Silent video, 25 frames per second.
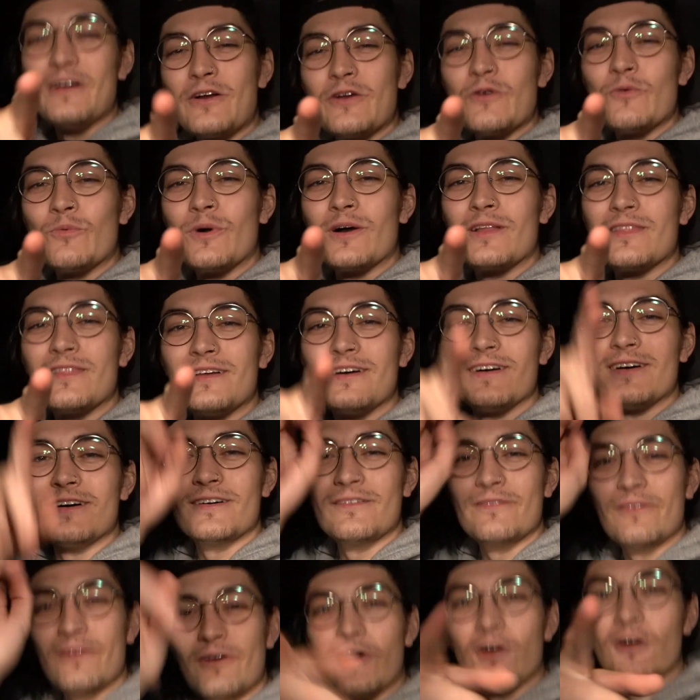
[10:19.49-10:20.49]
One
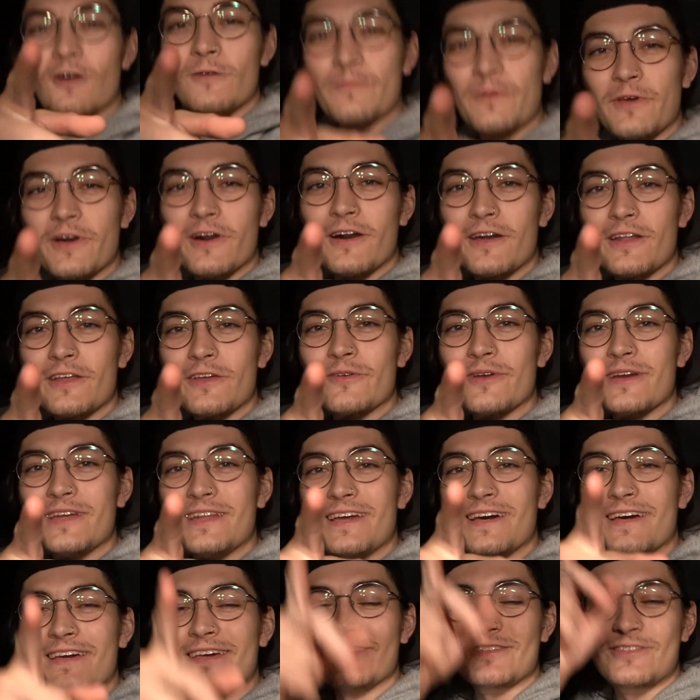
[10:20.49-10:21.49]
love. Hope y'all had a great
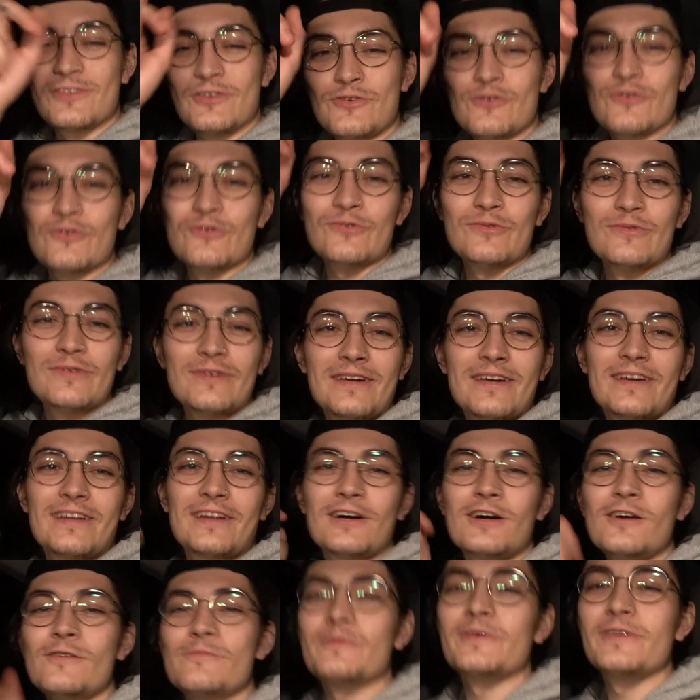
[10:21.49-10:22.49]
night too, and
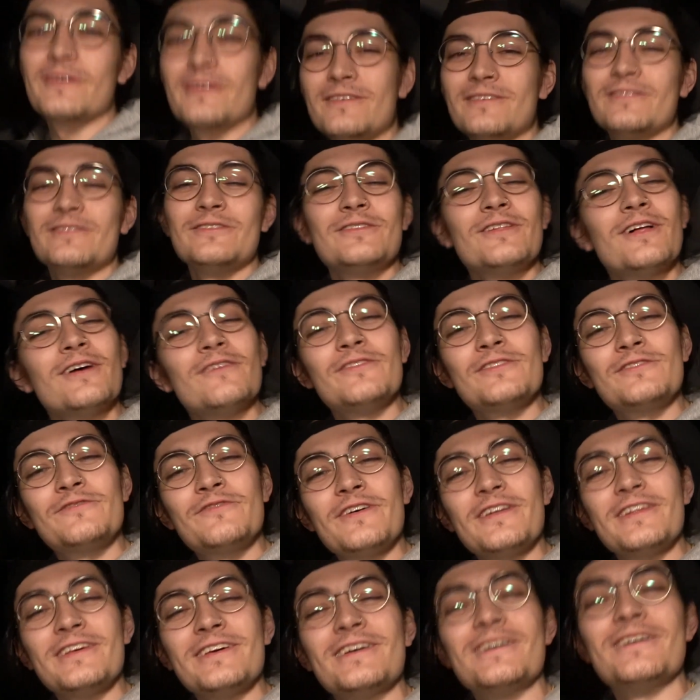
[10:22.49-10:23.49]
hope you love this
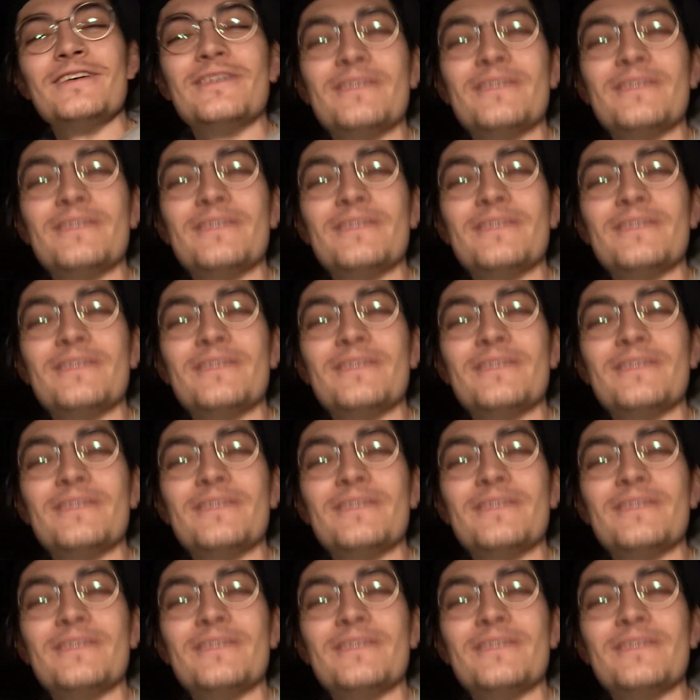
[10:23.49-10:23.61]
video.